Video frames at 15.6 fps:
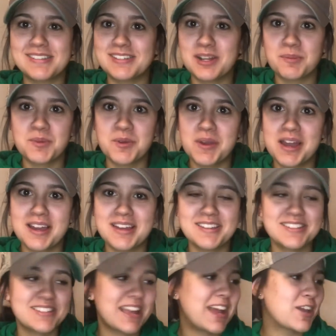it up, you
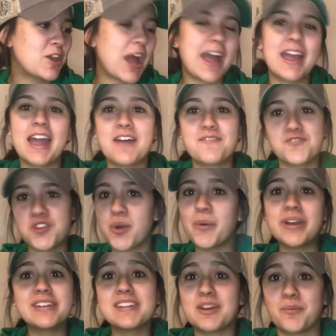guys. I, I have no
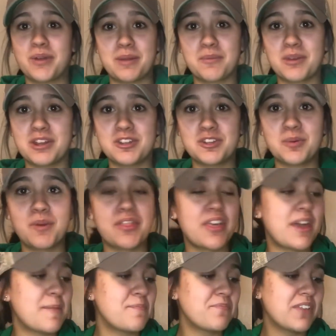idea what I'm gonna do with
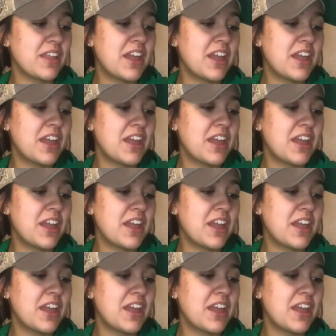it.